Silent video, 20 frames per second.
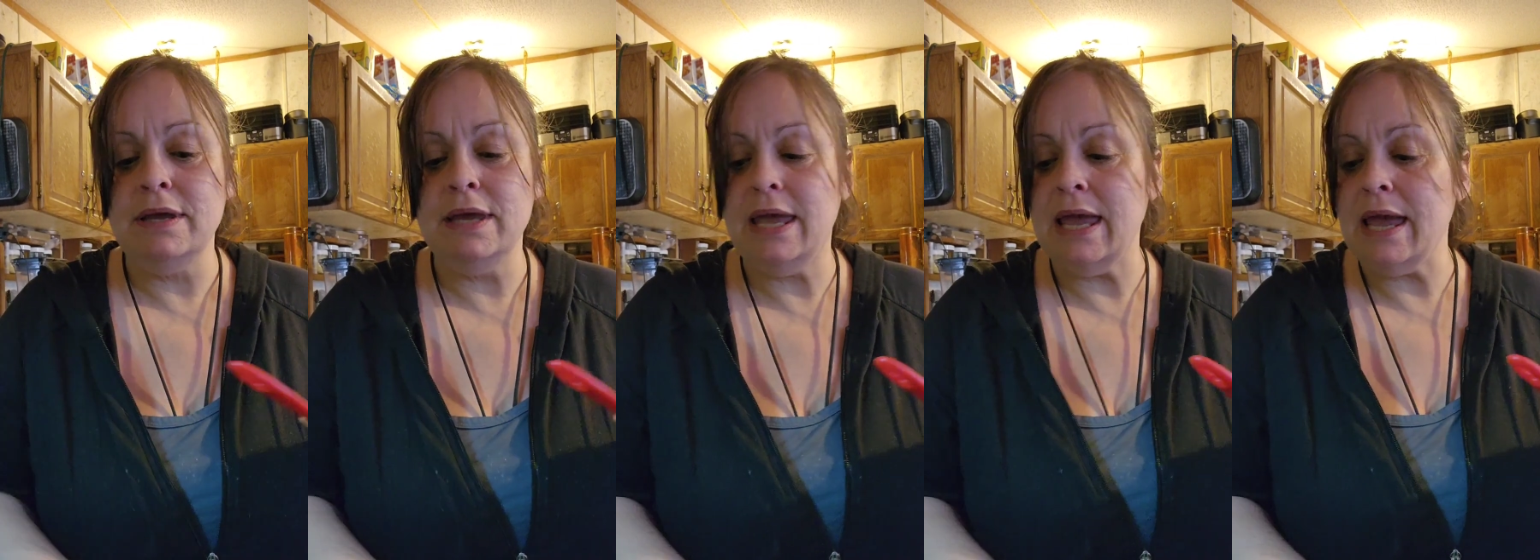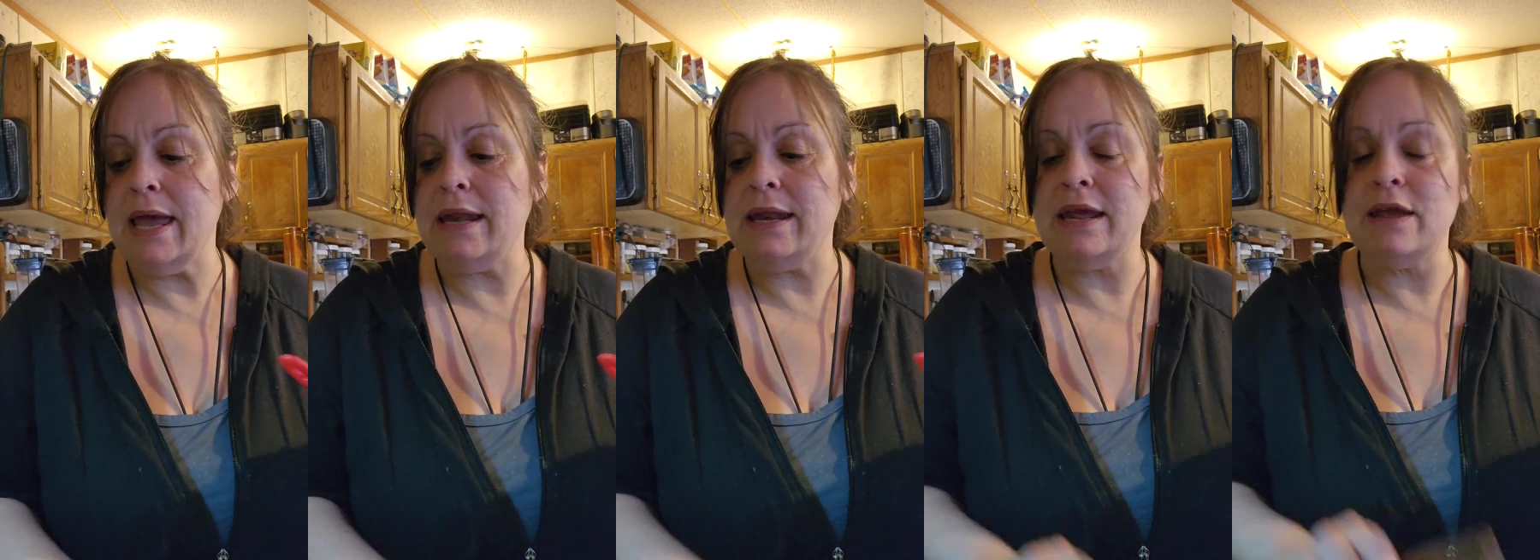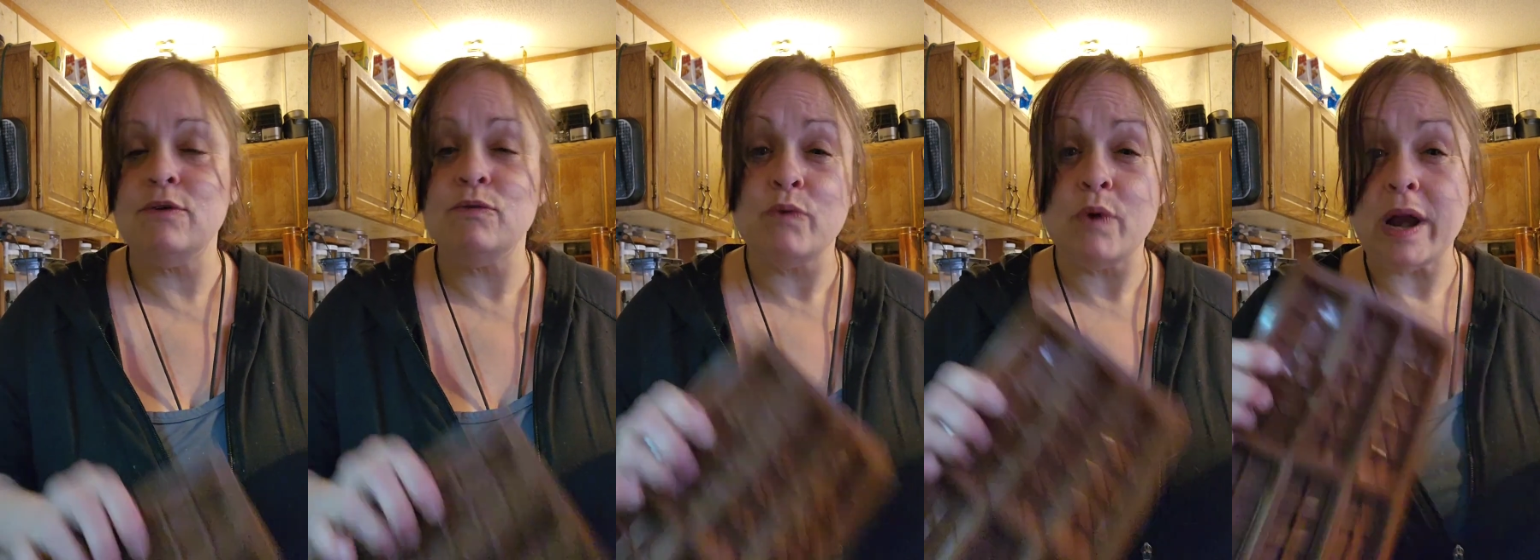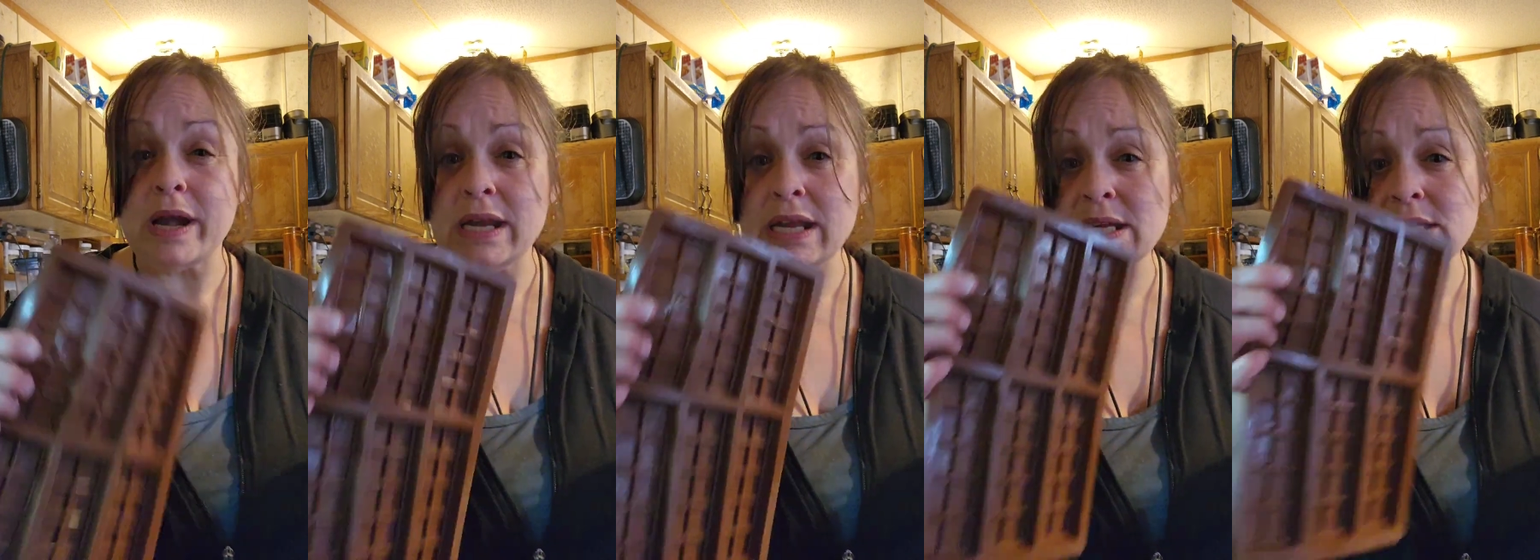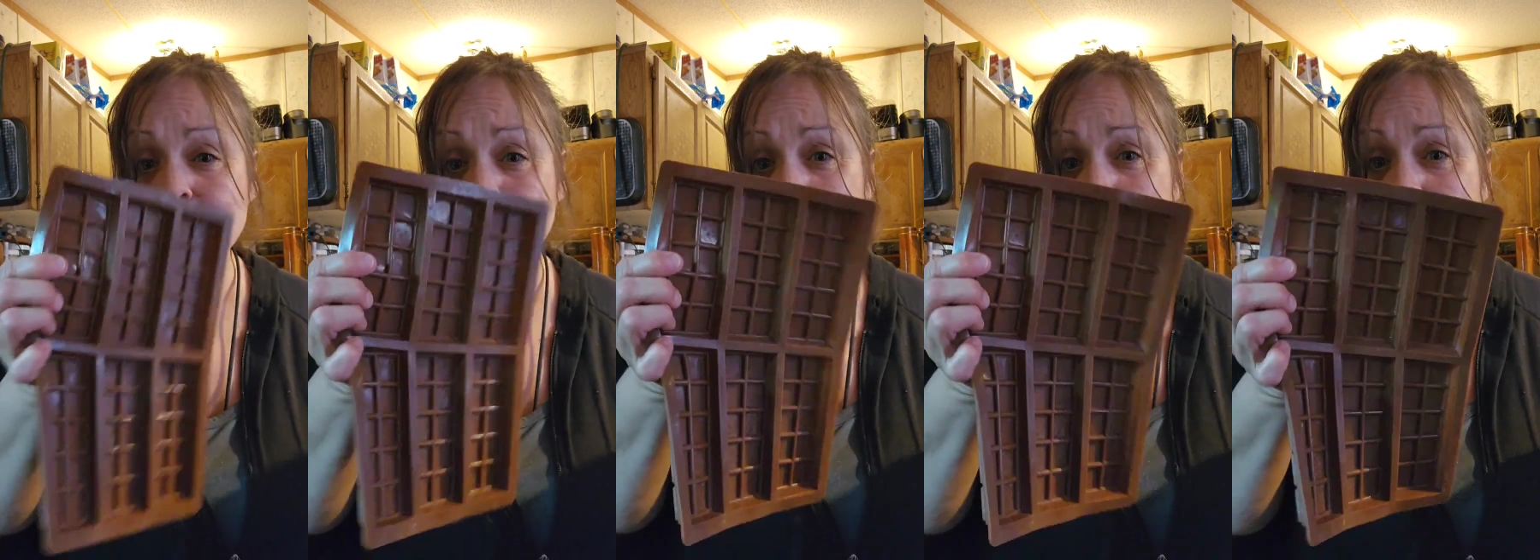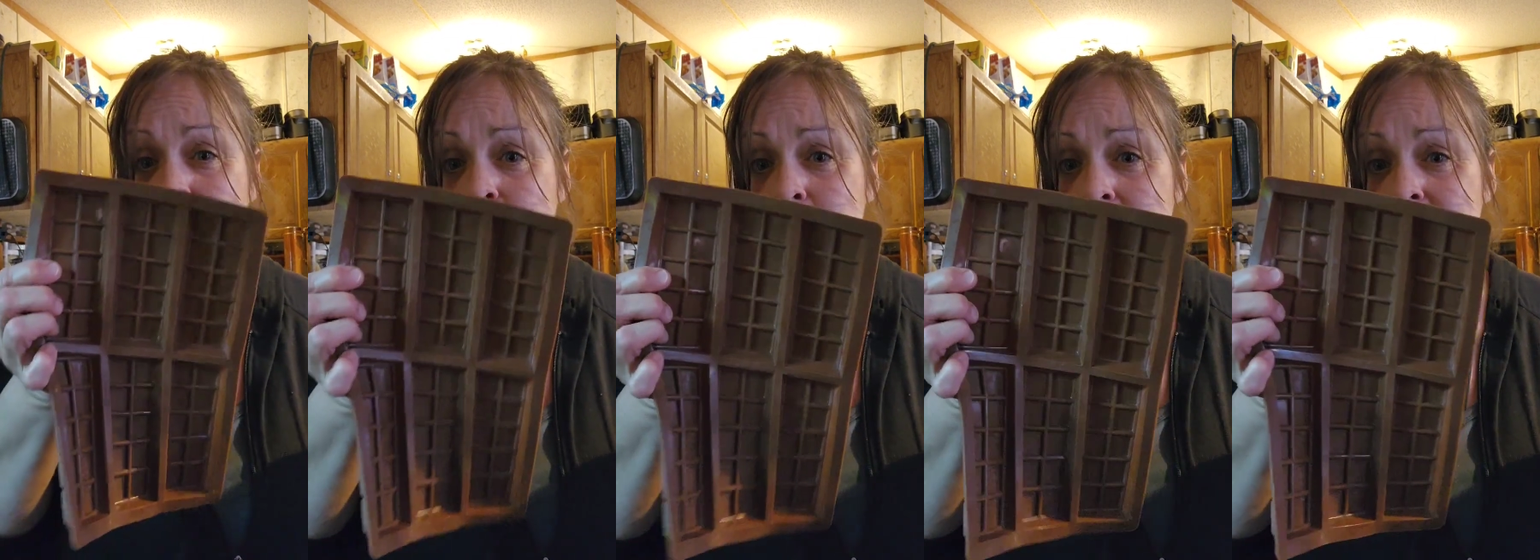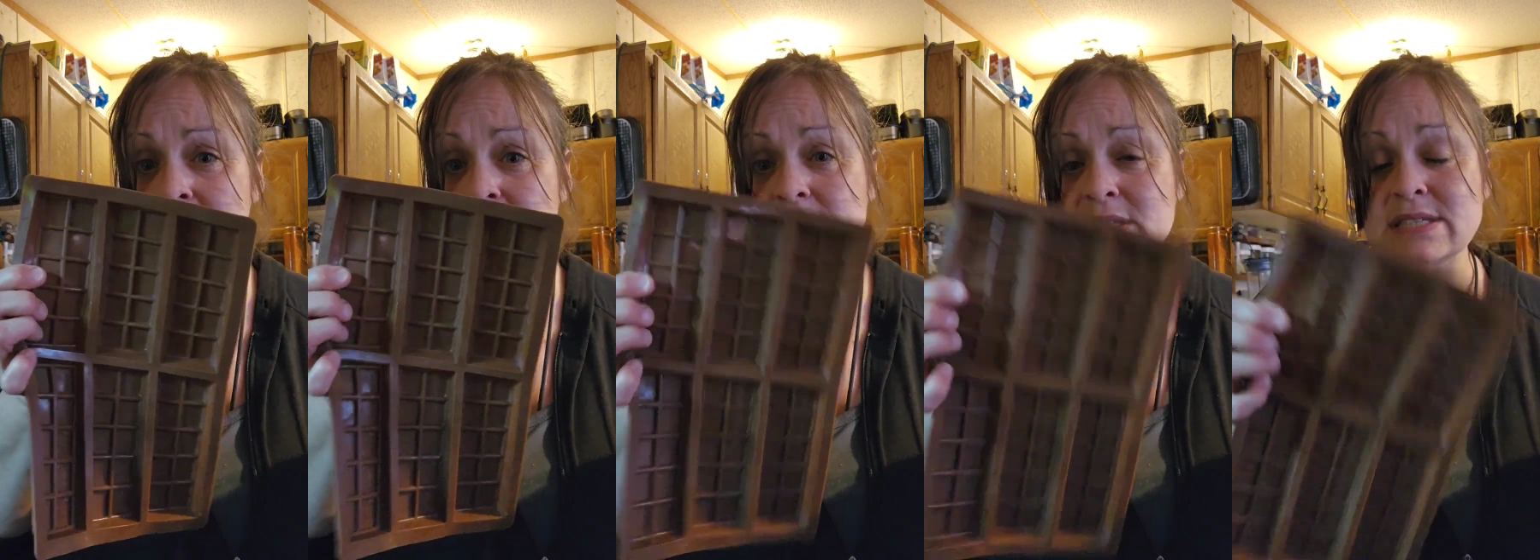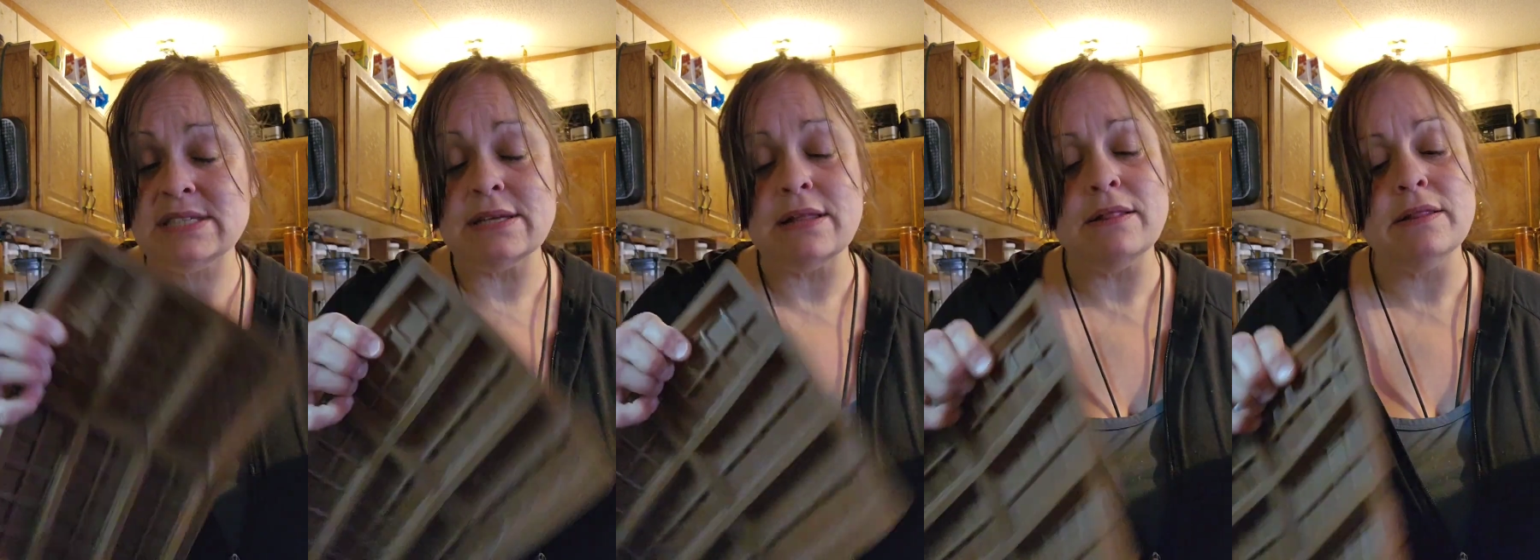getting ready to put them in the
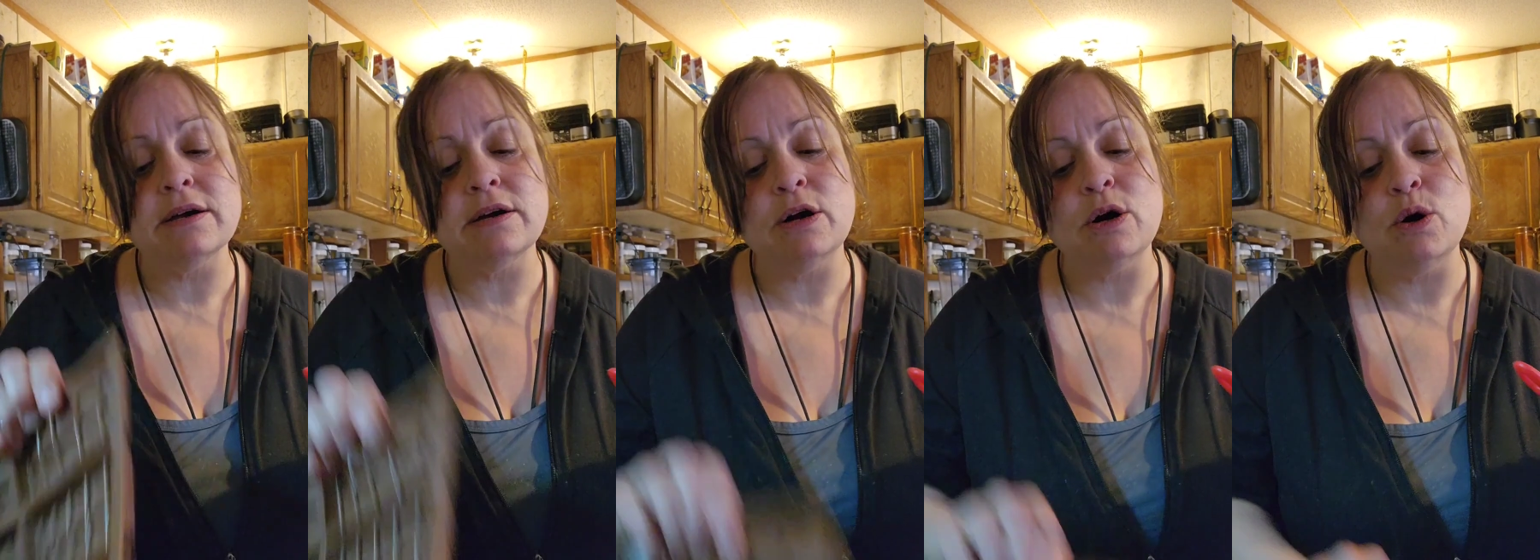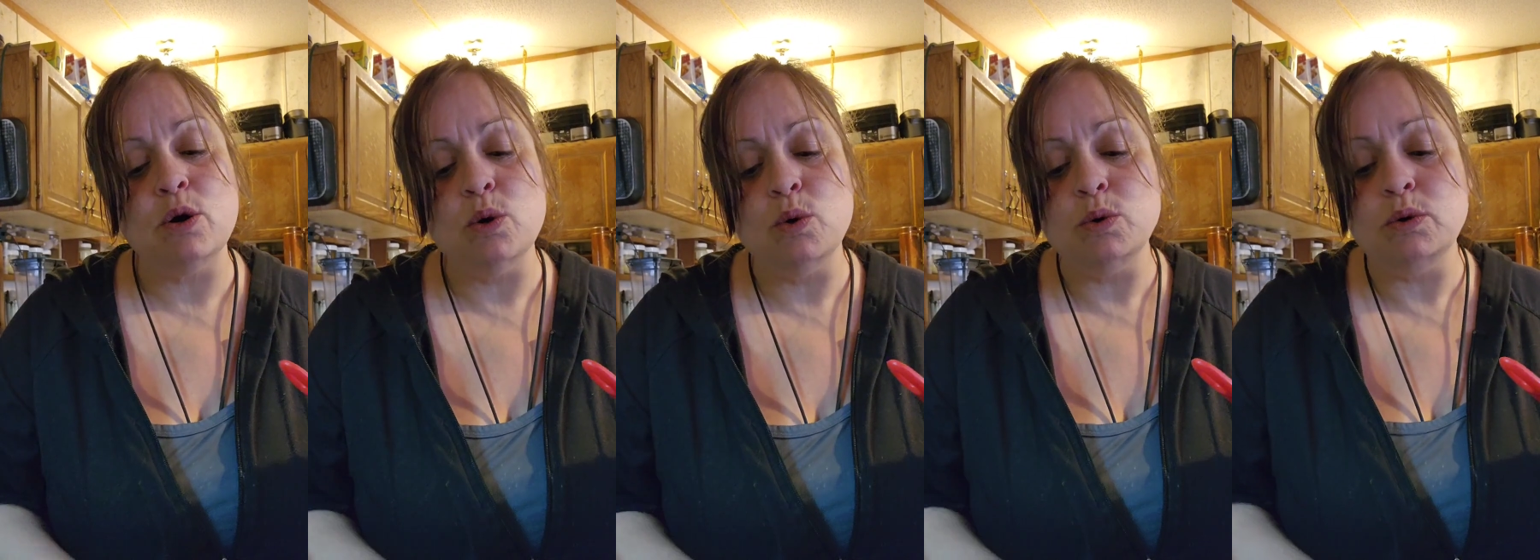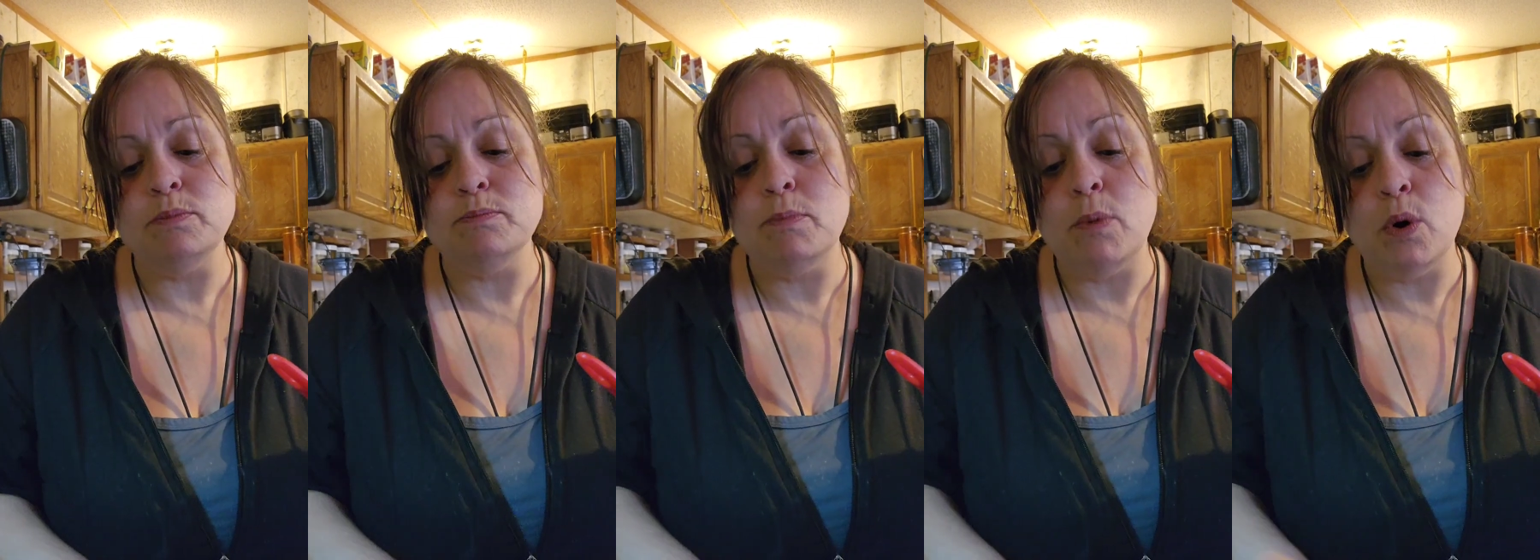silicone